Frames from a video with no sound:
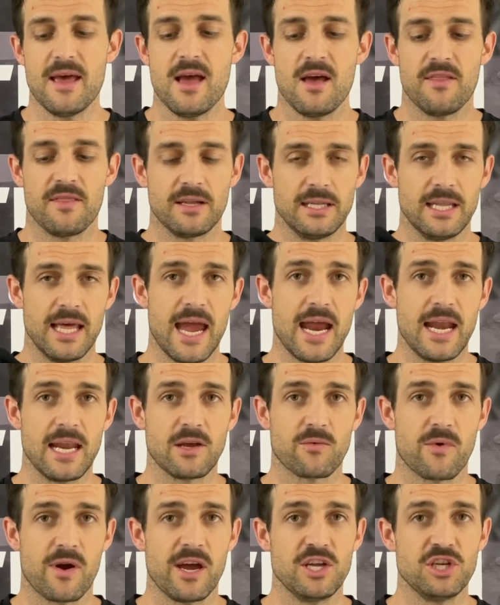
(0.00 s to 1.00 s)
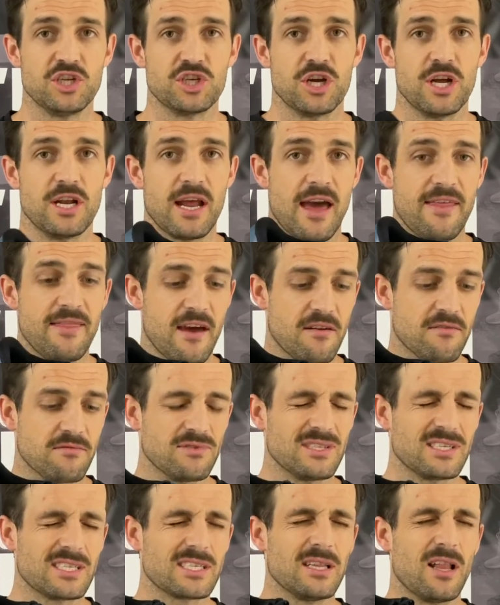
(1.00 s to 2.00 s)
the landing region and that
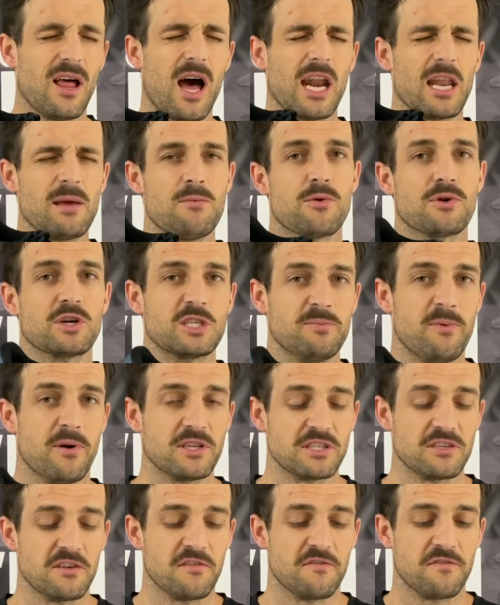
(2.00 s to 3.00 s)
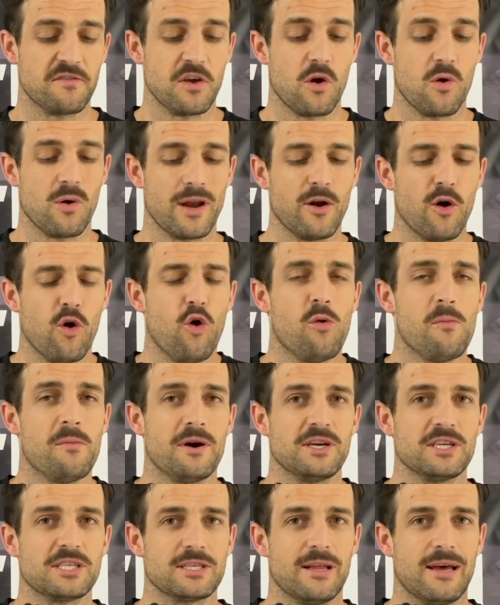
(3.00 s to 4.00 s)
slightly more responsive feel, and
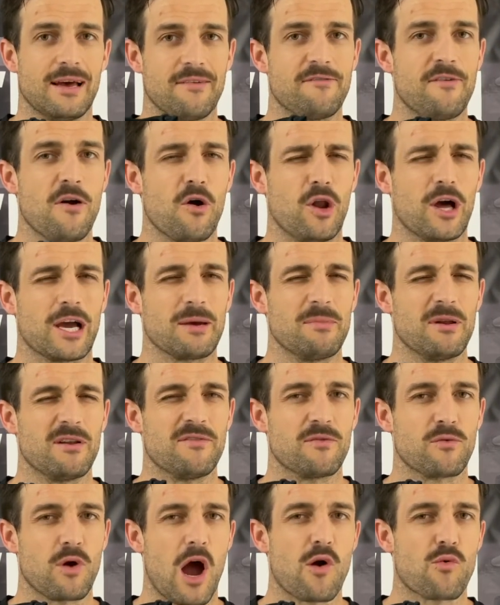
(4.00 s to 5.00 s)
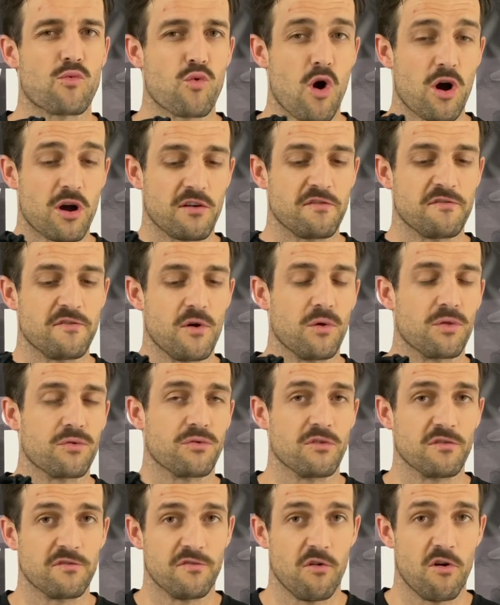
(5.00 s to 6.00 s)
almost felt like a bit of a rocker feel
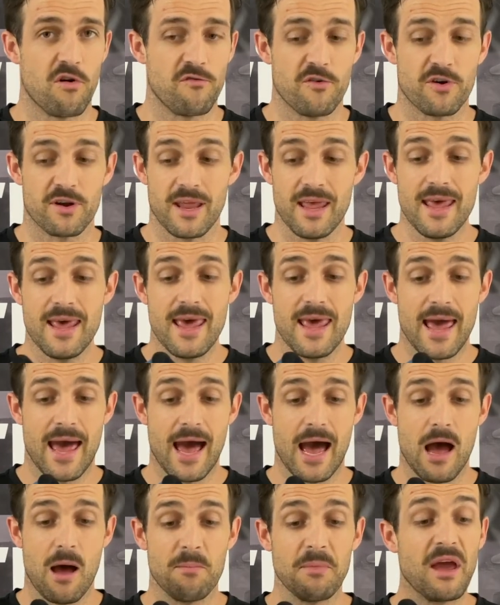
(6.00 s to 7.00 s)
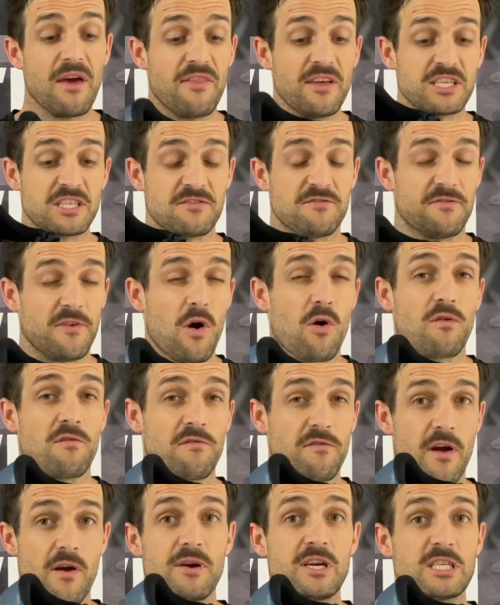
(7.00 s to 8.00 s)
through the forefoot. Yeah, this felt
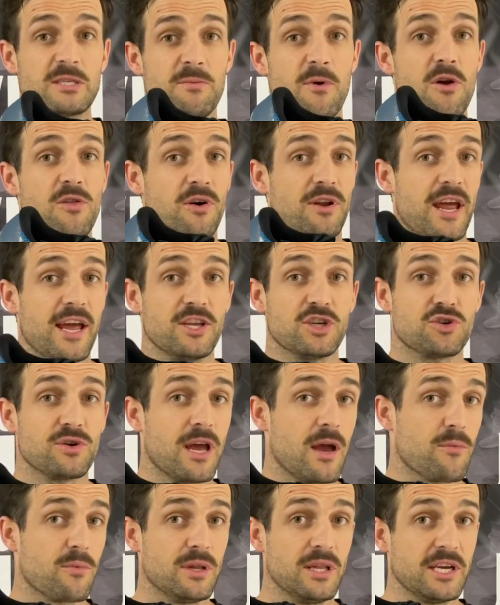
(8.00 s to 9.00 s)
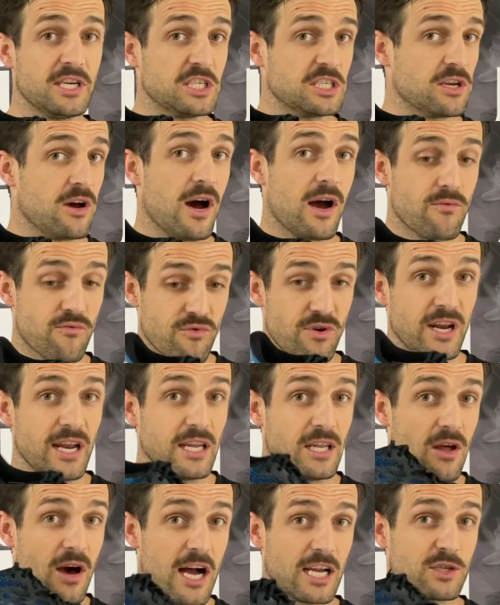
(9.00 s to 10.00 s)
very smooth on entry and release. I really
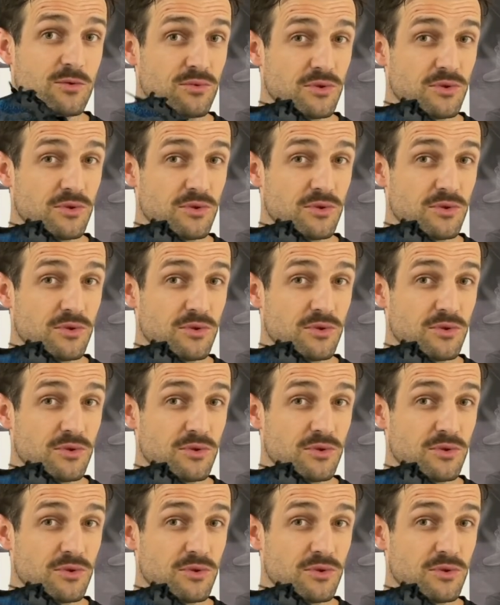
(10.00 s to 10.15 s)
liked what